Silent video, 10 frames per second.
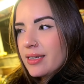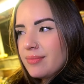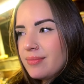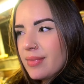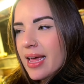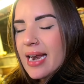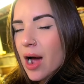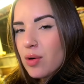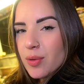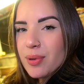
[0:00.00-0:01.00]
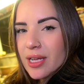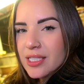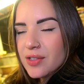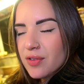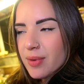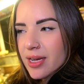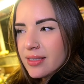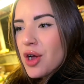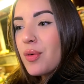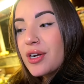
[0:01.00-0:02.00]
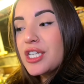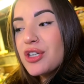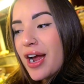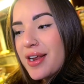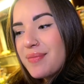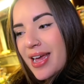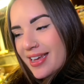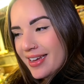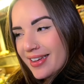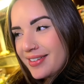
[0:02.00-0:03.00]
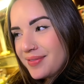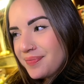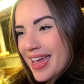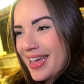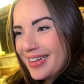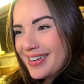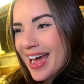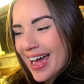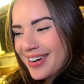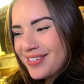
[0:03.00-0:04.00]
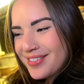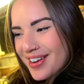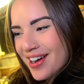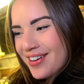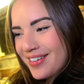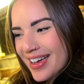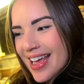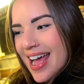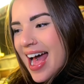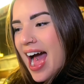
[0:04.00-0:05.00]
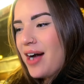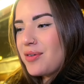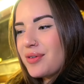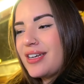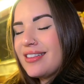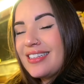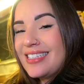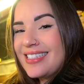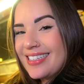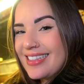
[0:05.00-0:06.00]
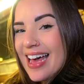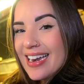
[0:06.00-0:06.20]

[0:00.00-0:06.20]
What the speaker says: an hour plus from us. We're gonna try and make it. And I don't know how realistic that